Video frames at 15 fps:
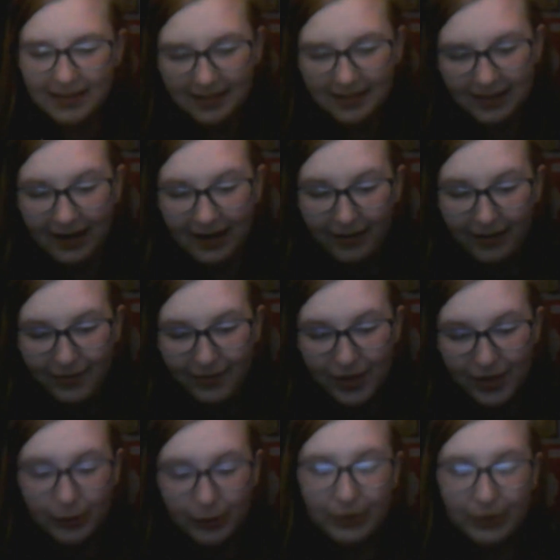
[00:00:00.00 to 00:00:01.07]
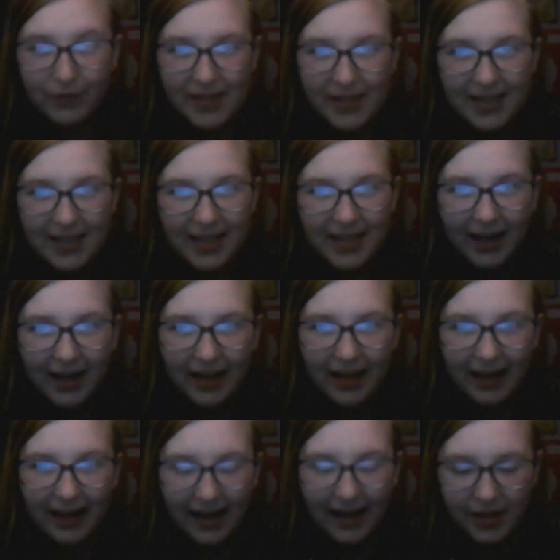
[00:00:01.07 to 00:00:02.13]
I'm sort of thinking
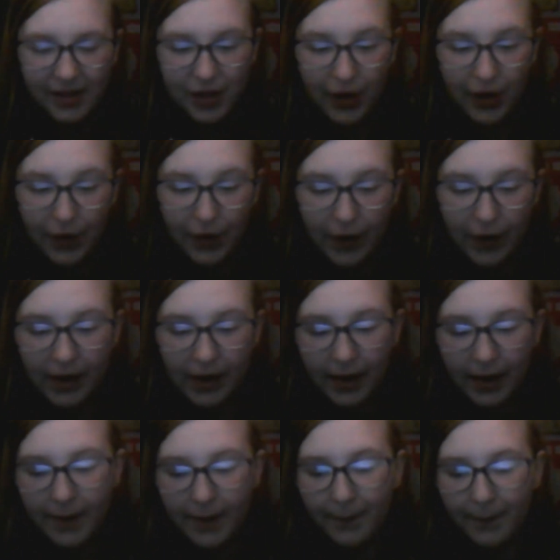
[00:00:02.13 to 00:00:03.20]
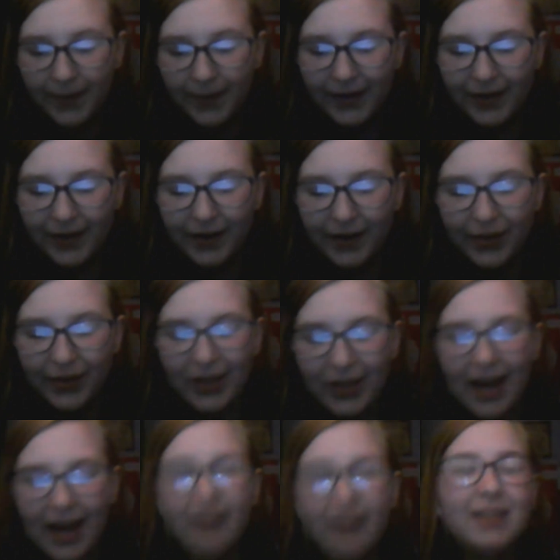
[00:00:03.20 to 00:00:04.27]
that too, but the
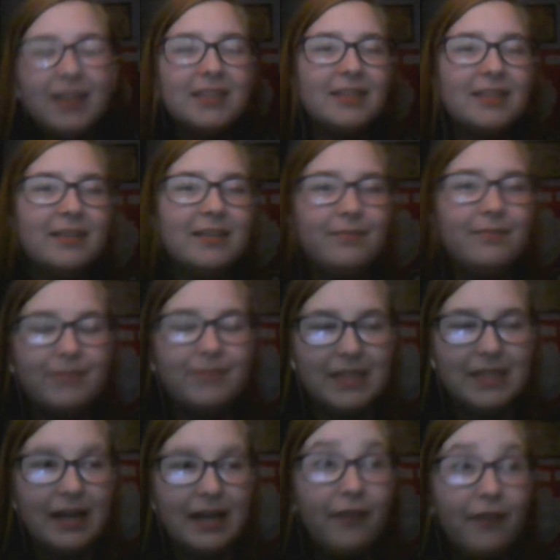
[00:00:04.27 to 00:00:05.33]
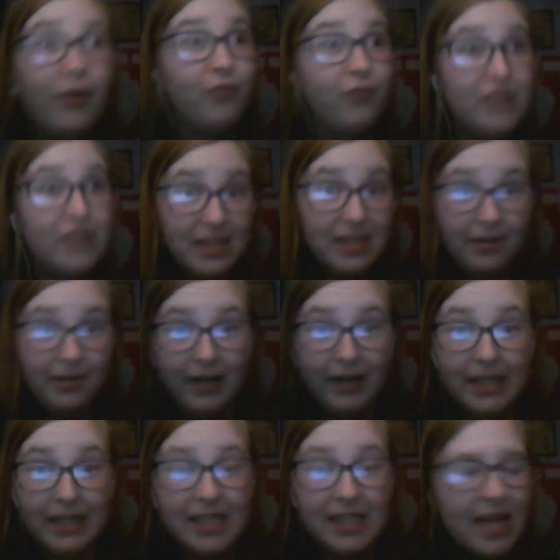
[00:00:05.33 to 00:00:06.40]
character himself of
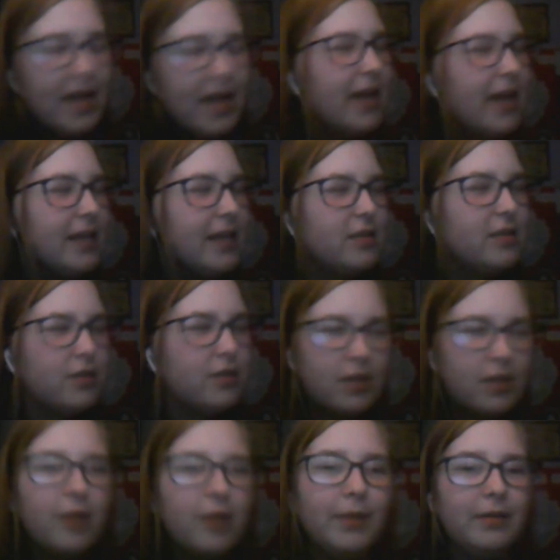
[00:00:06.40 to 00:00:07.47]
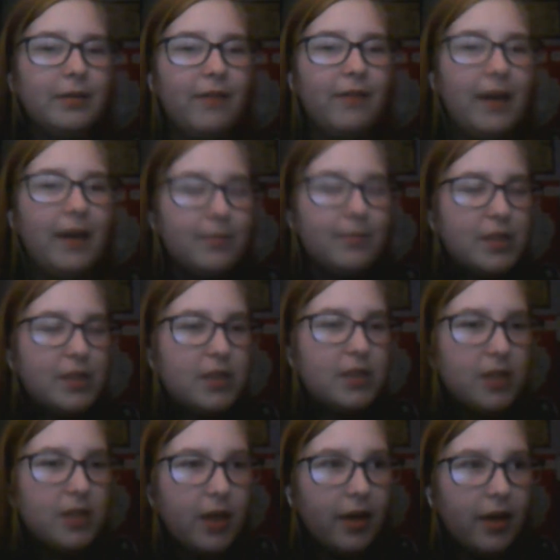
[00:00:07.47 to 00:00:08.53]
Sirius is so well developed.
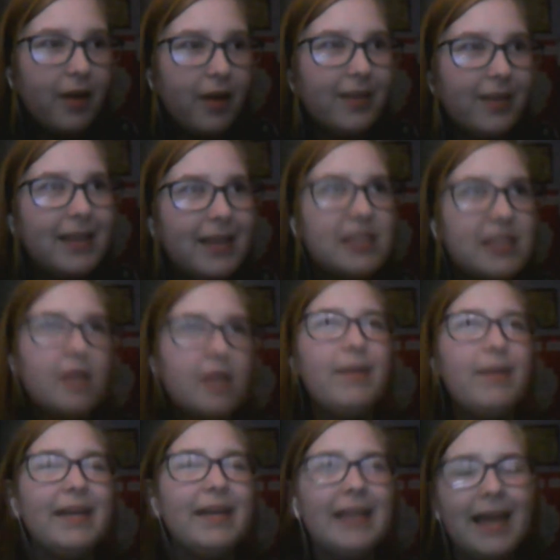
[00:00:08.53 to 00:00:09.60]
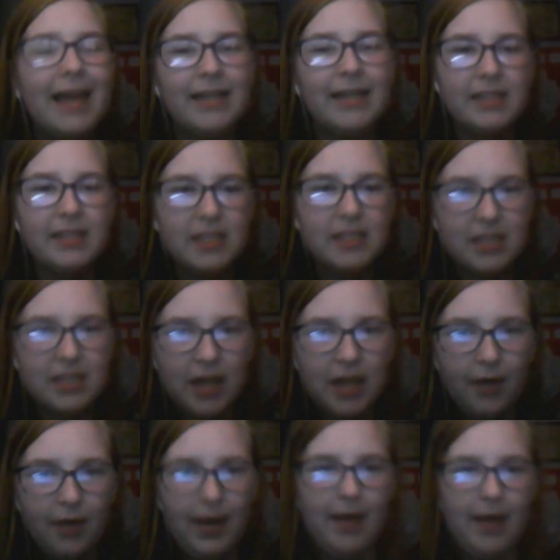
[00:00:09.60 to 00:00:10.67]
So there's so many layers
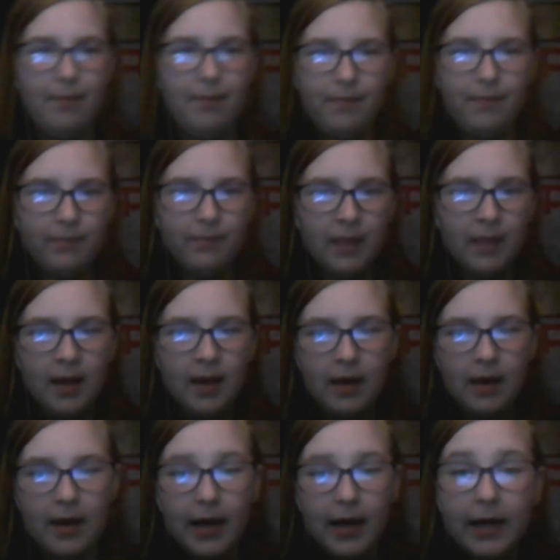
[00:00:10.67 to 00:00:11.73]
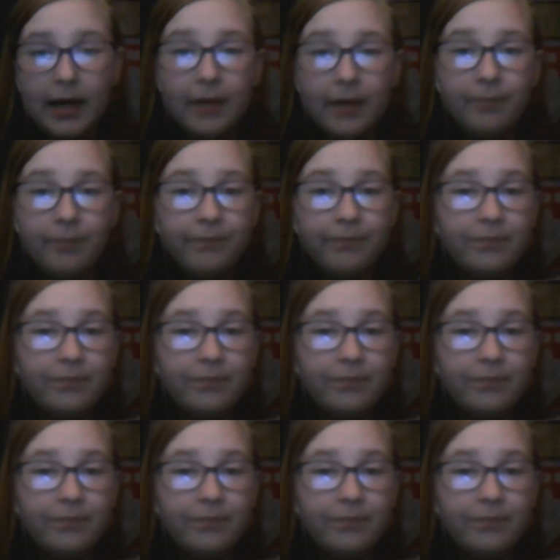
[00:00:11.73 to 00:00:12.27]
to him. In